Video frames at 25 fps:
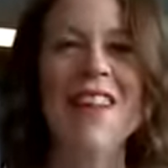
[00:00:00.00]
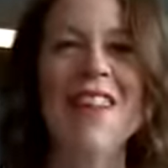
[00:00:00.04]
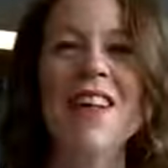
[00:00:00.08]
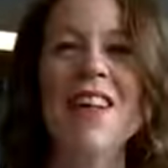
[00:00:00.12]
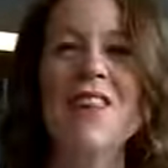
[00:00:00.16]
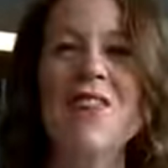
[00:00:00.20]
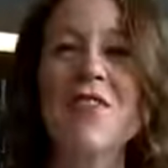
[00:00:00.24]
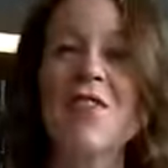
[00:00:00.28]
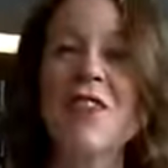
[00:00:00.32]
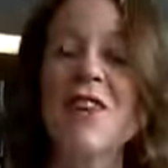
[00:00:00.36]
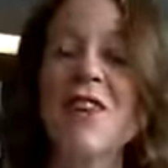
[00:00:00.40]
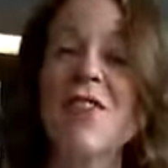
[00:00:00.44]

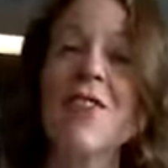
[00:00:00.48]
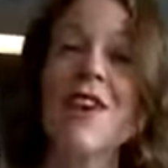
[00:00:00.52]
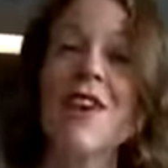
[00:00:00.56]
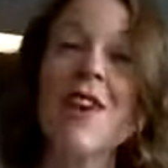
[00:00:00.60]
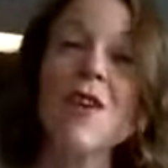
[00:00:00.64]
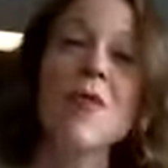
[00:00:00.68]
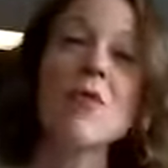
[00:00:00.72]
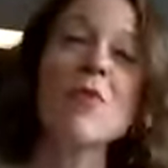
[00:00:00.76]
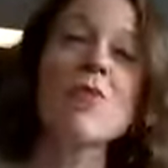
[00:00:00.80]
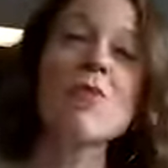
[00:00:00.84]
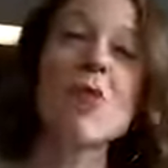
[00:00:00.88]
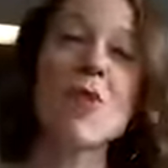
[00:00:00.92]
That's what I
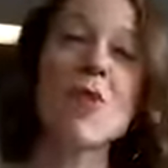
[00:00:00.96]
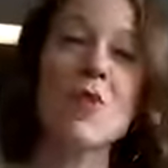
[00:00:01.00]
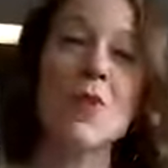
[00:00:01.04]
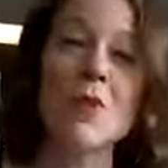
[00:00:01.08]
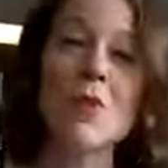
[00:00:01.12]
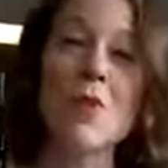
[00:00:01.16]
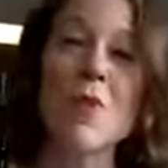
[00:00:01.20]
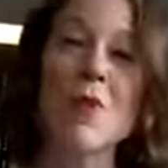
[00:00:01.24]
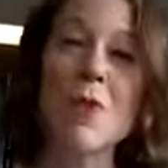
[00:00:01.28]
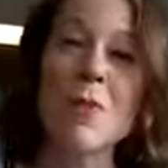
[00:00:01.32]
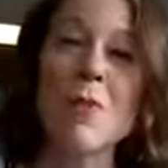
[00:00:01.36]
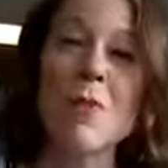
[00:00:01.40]
find with
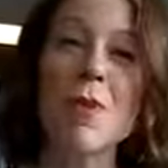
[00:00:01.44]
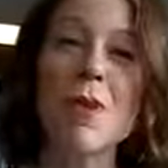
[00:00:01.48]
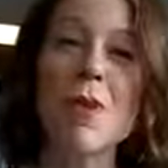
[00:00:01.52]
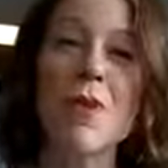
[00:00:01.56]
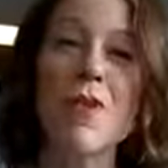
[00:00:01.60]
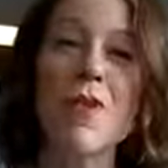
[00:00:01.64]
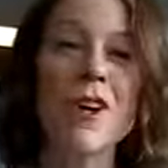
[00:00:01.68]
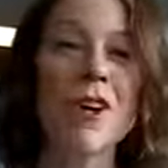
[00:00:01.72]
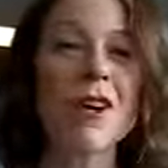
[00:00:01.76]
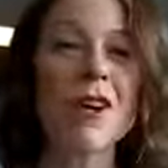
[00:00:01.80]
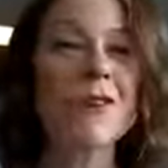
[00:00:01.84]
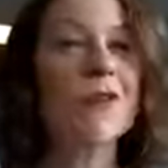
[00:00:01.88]
most people.
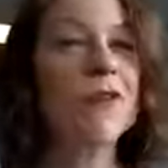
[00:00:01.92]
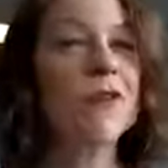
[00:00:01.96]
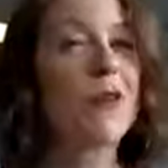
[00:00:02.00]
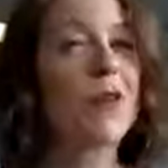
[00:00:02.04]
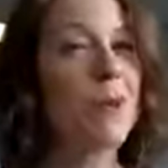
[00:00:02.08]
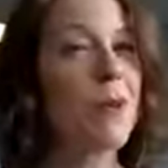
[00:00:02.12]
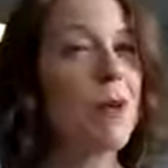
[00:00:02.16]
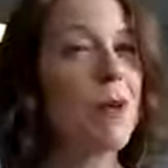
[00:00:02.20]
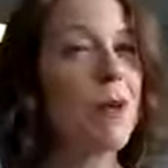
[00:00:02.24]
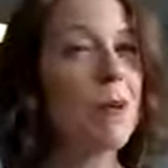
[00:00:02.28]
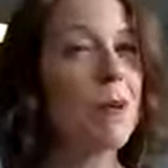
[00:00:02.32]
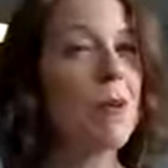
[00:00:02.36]
Very few
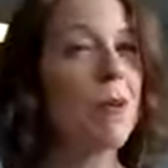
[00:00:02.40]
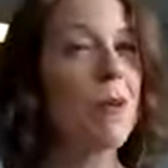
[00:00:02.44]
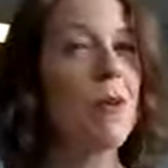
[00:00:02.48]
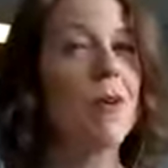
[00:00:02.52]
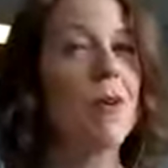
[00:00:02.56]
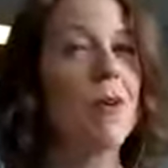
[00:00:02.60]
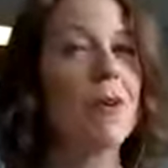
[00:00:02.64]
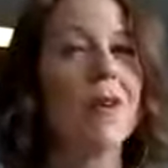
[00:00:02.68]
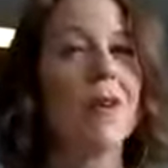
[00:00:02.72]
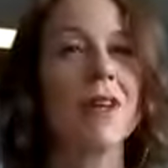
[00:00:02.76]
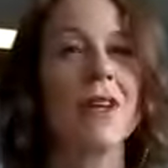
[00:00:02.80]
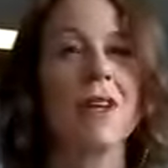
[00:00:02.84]

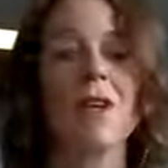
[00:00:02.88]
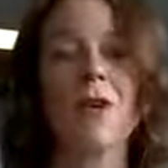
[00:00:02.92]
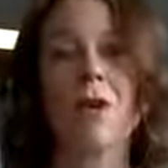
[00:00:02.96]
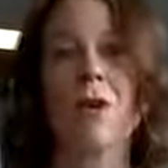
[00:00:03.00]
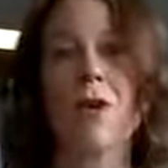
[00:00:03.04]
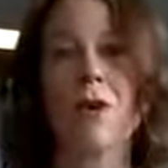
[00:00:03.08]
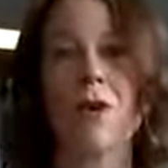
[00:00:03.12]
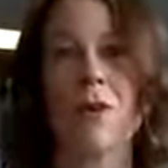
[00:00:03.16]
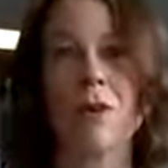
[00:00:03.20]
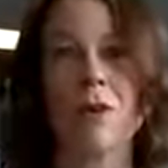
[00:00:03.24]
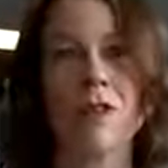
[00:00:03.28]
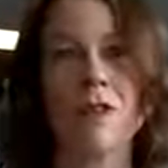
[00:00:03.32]
people, you know,
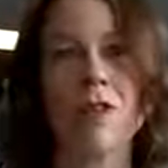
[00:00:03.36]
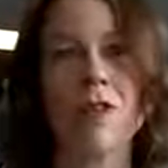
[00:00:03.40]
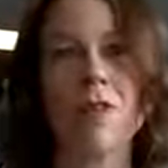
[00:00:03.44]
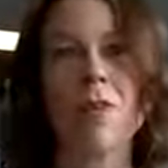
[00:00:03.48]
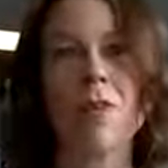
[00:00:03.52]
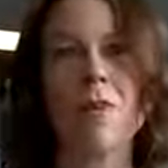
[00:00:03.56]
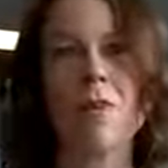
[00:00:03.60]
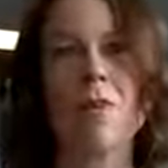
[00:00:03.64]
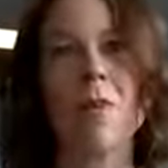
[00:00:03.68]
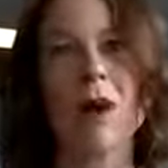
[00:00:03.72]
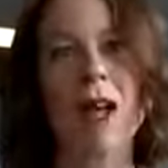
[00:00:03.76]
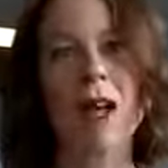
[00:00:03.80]
go to sleep
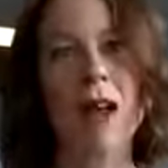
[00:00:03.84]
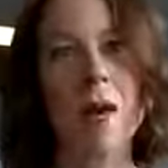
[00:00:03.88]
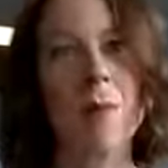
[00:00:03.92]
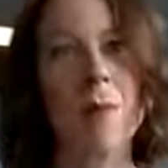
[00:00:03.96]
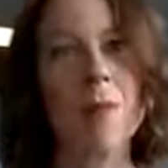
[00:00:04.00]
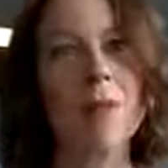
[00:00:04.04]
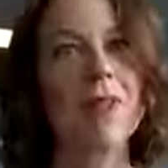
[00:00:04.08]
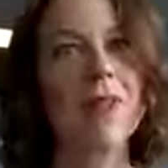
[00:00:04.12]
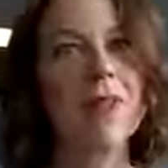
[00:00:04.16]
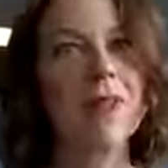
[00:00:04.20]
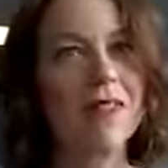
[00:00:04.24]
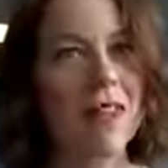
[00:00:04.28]
and wake
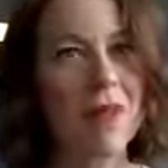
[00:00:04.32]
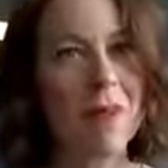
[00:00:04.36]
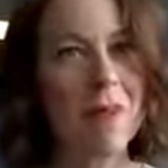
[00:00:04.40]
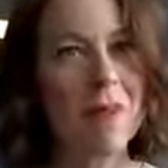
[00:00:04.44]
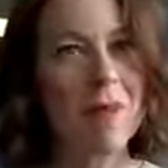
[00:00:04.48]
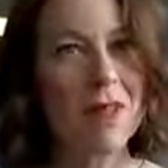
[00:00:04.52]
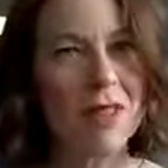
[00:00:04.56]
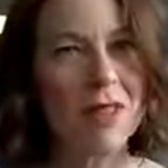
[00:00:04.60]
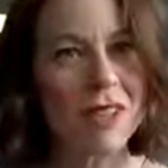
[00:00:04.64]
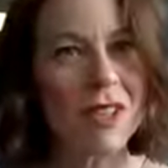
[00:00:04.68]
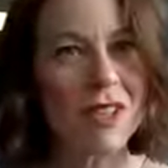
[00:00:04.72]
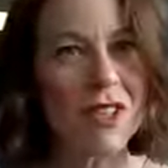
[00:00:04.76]
up in the same
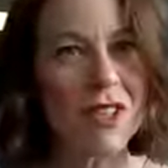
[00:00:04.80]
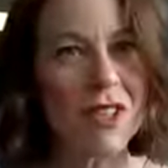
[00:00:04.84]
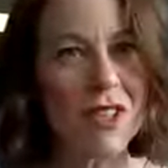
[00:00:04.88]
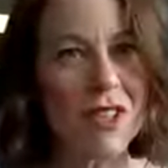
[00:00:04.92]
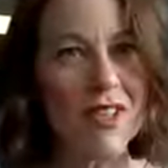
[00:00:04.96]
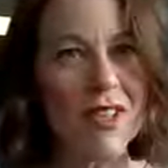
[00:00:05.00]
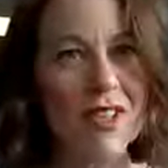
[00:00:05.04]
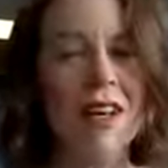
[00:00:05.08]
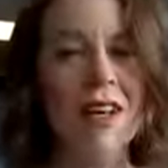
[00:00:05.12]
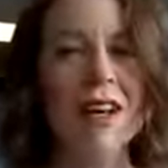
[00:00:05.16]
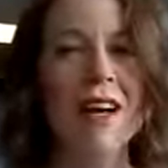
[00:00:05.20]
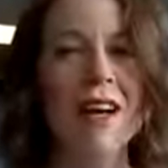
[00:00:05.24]

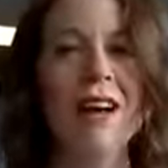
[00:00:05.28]
position.